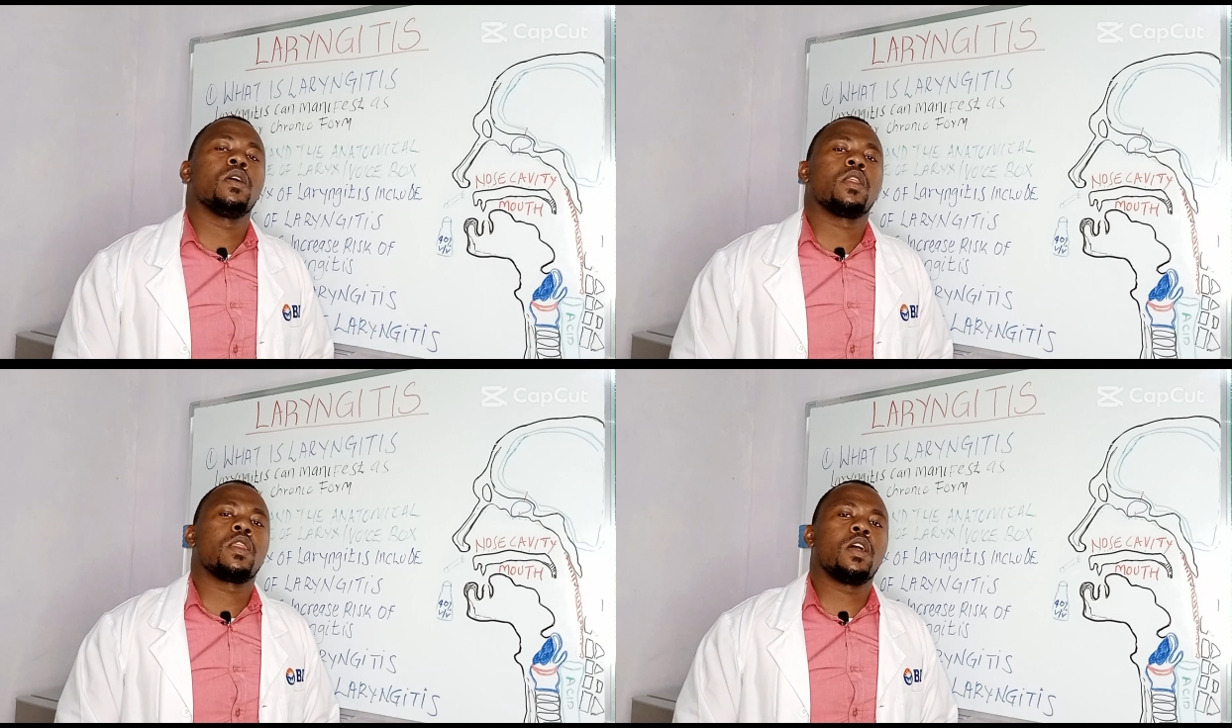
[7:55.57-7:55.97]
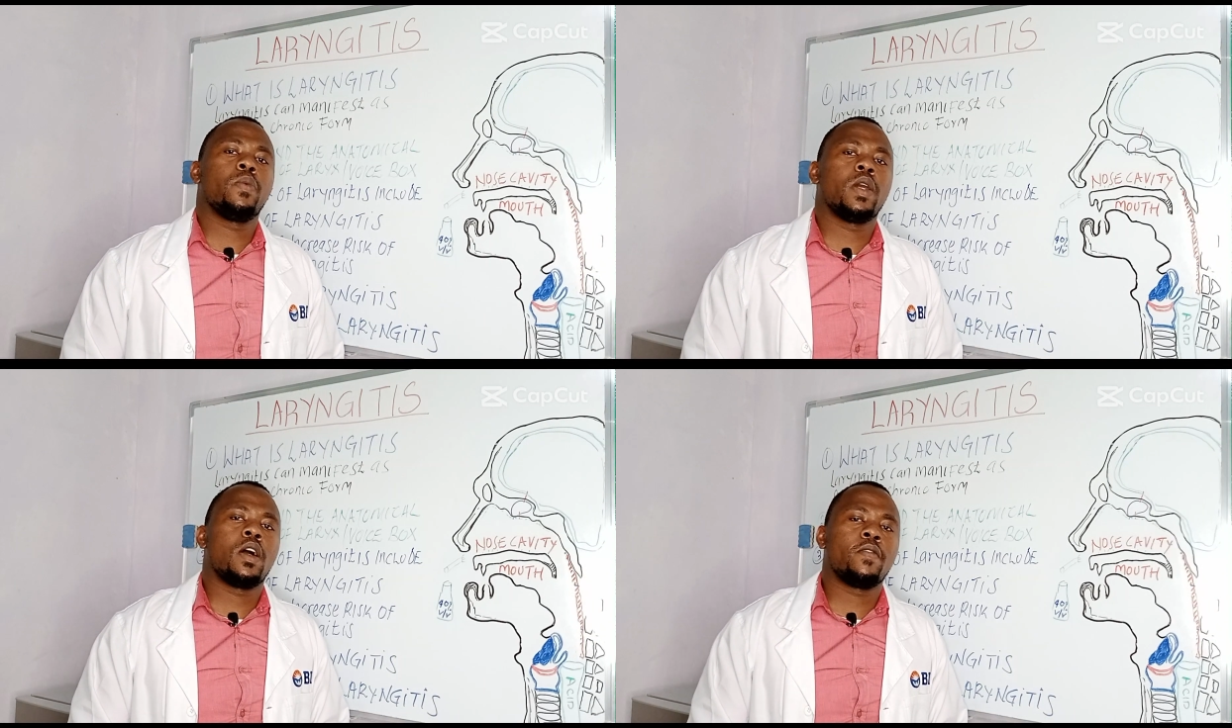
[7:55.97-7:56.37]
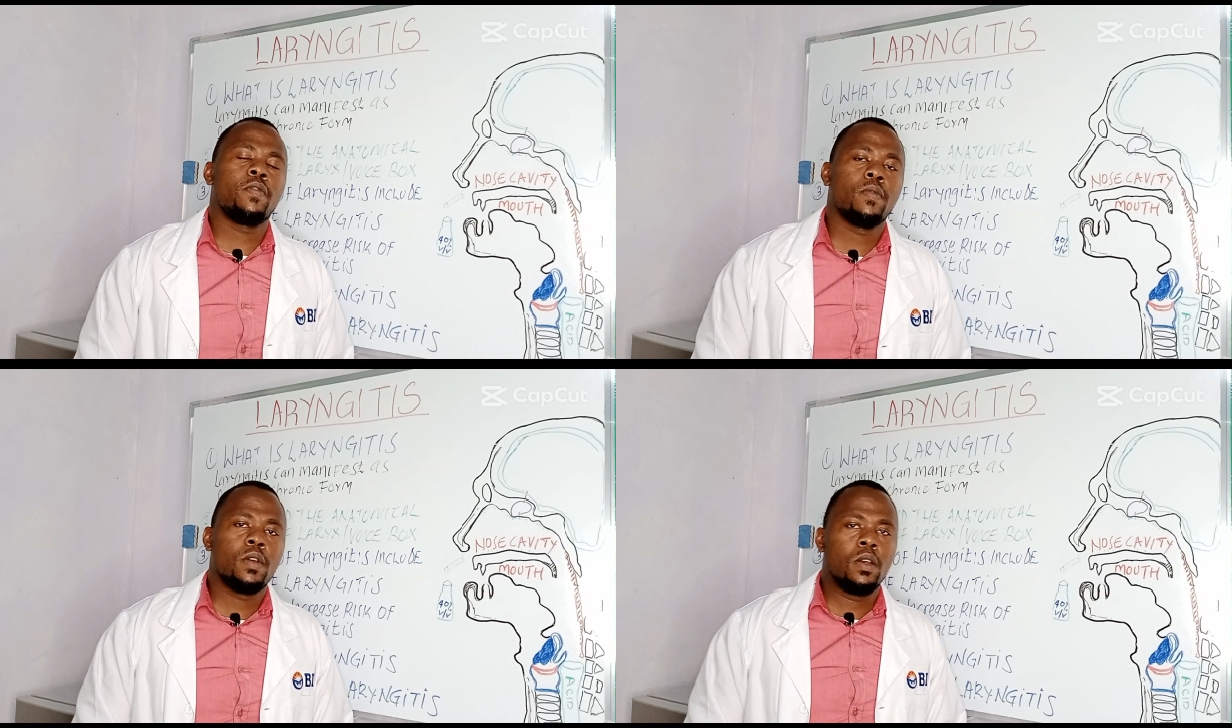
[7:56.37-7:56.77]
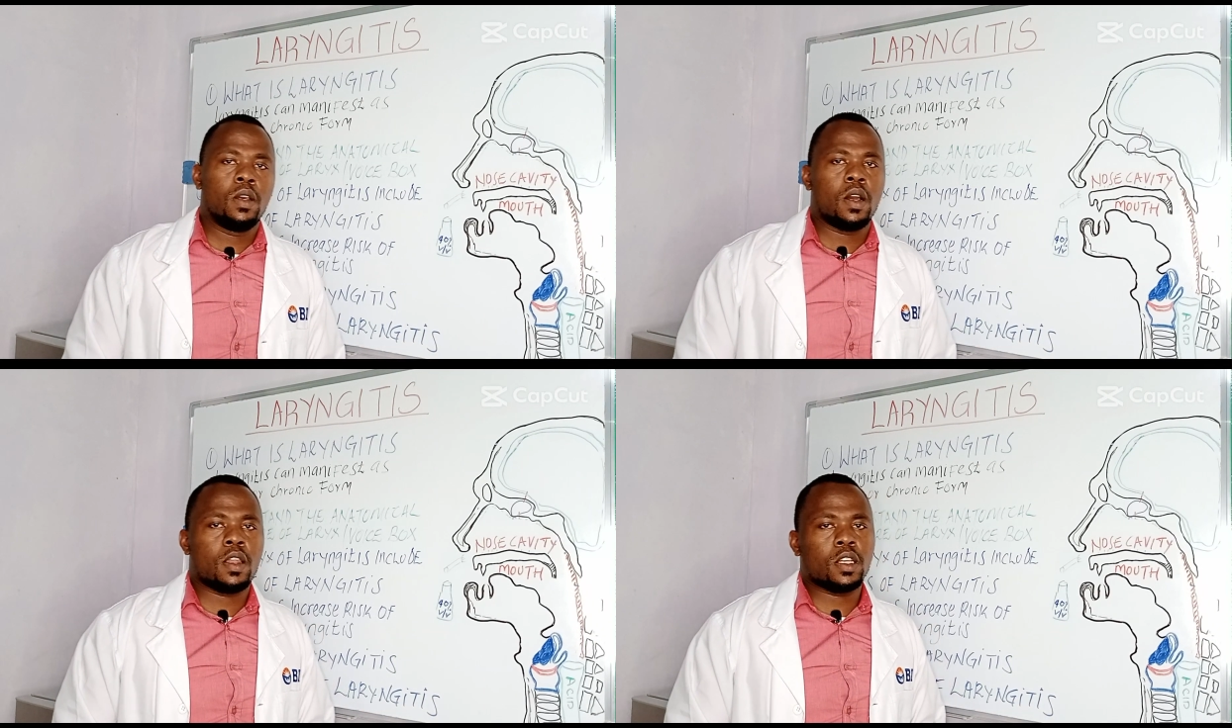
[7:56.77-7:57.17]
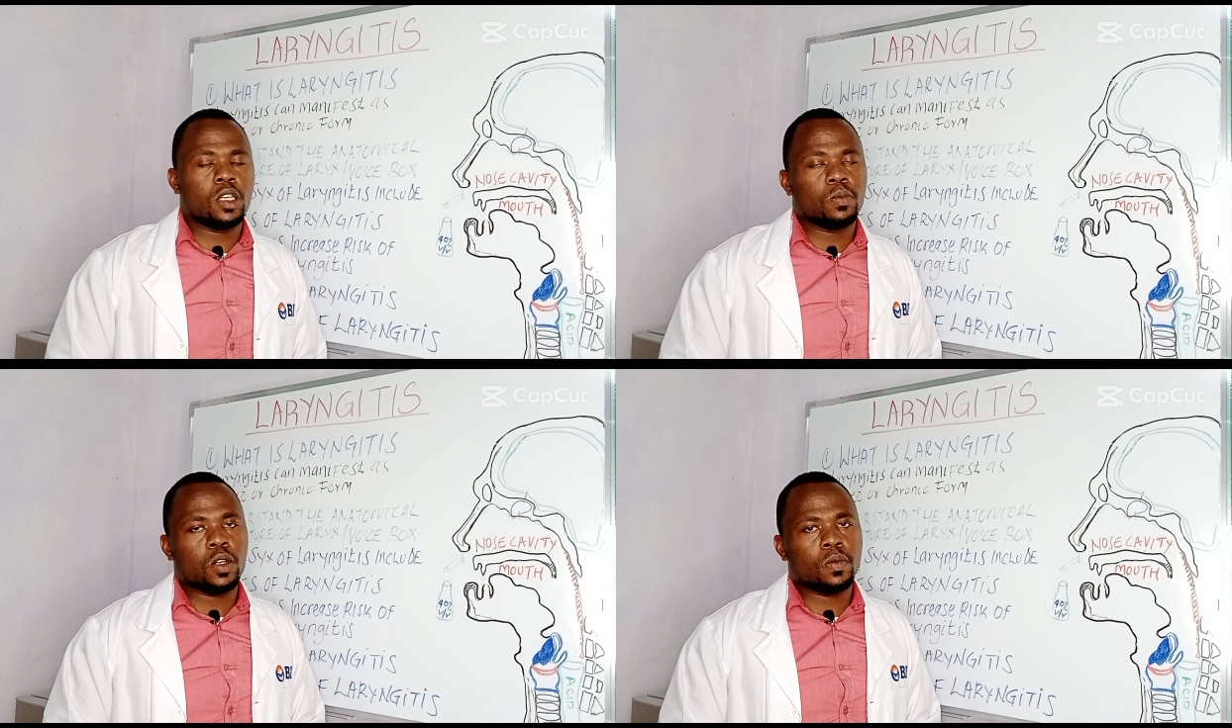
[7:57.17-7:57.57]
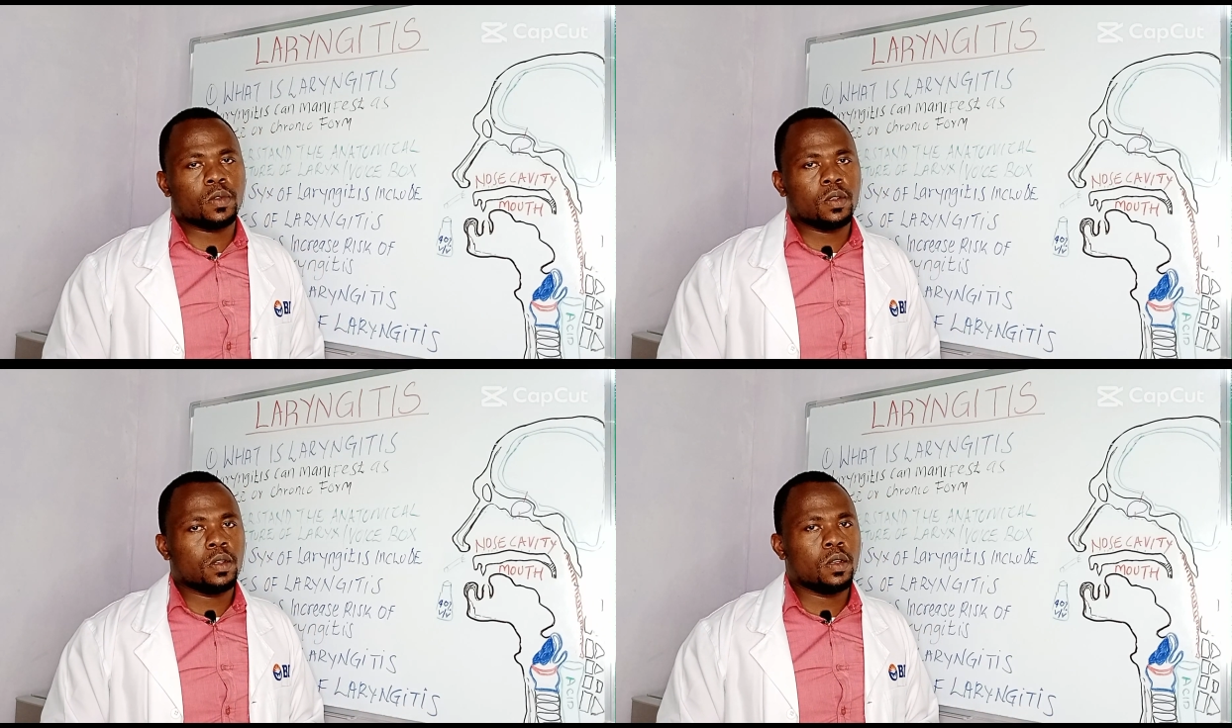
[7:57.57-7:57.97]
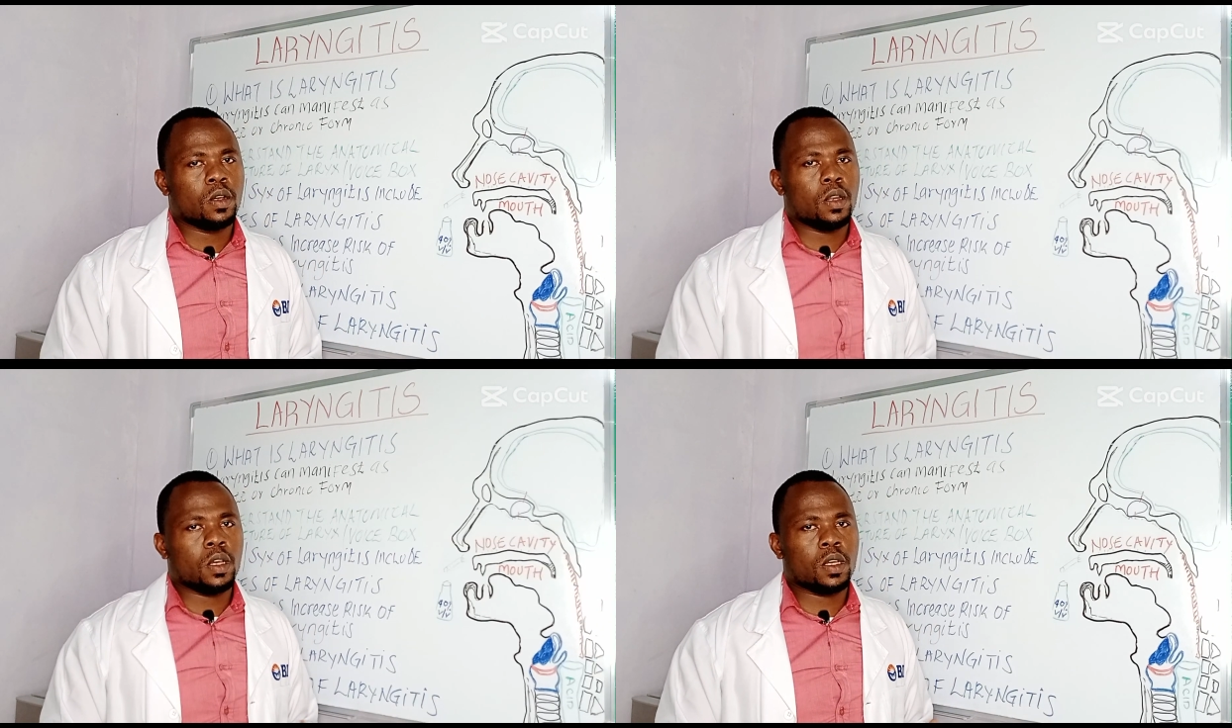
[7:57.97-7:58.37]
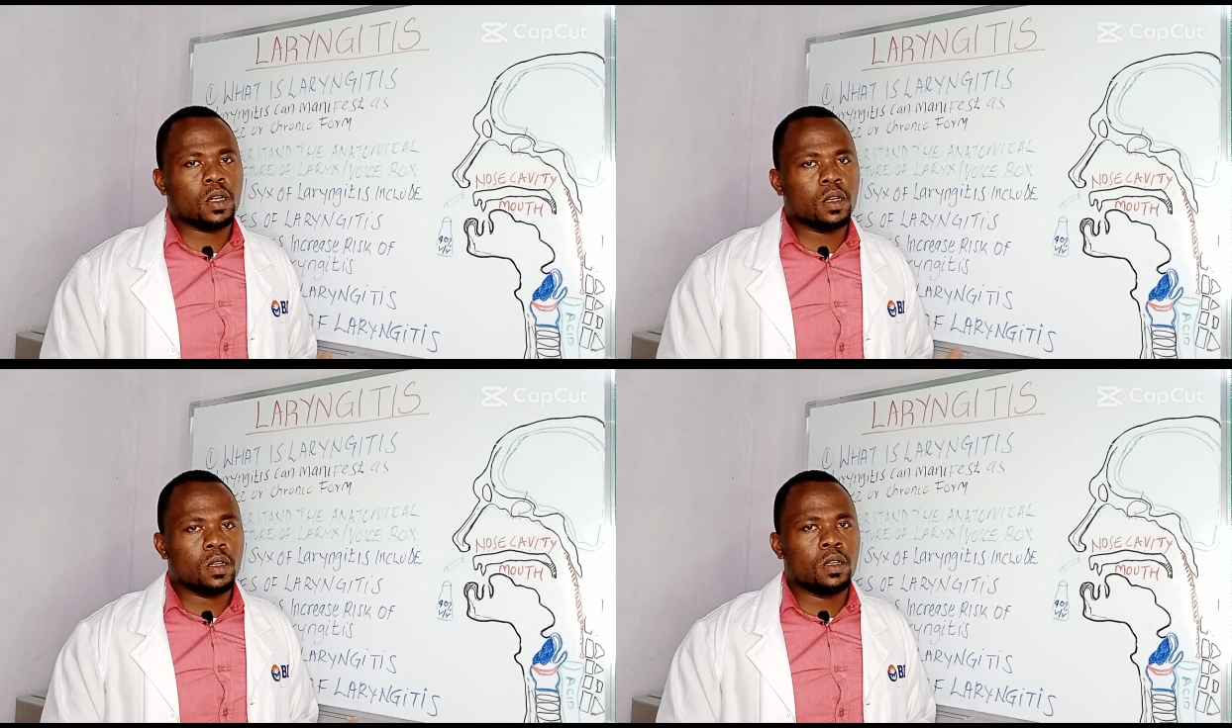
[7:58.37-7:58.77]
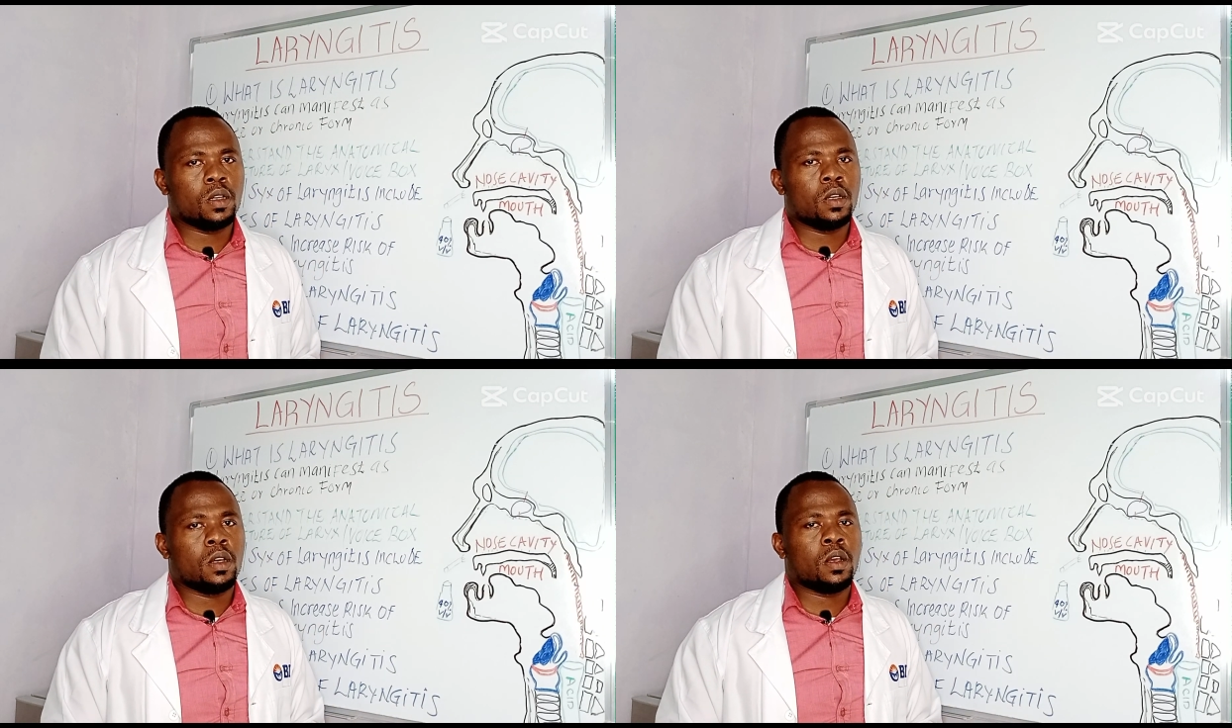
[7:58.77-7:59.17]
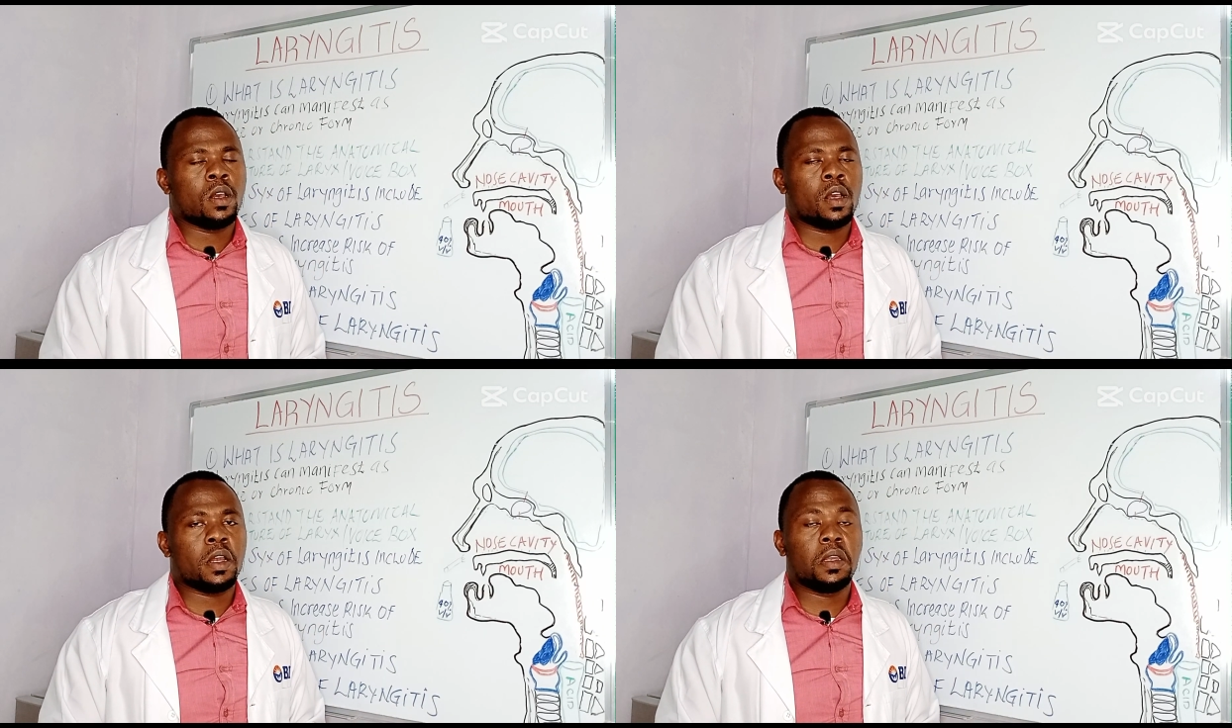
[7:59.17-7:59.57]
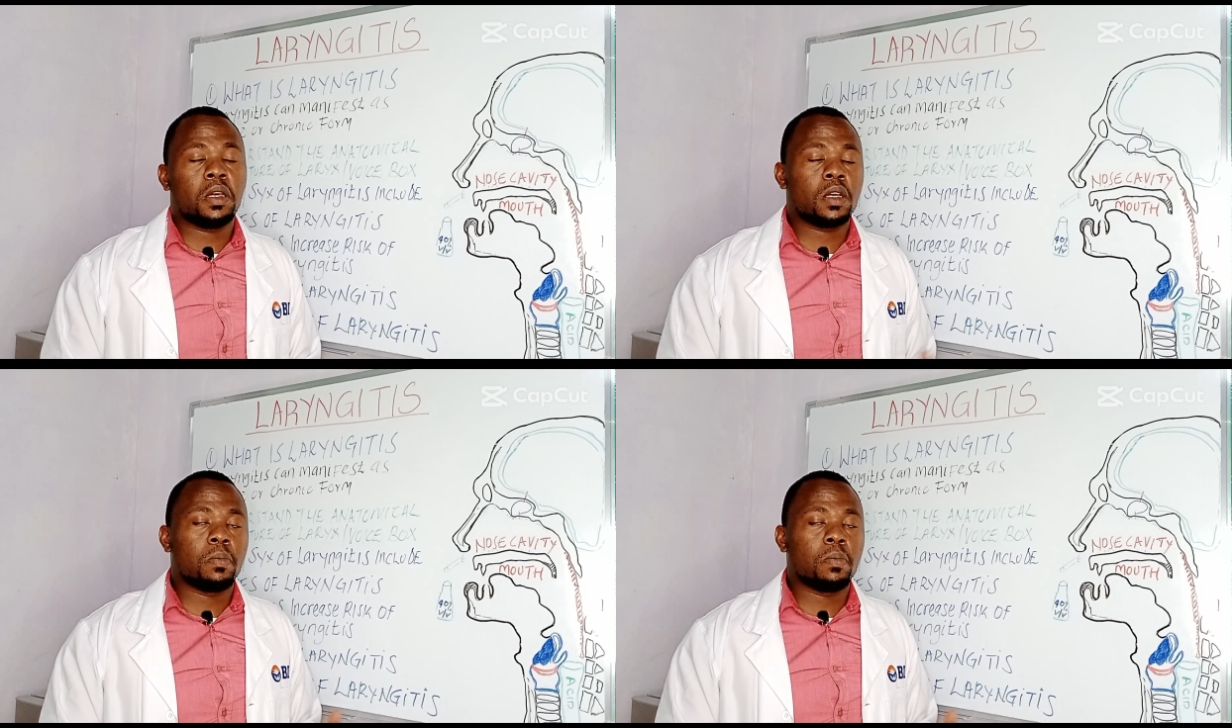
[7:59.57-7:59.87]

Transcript: Then we have other symptoms like headache,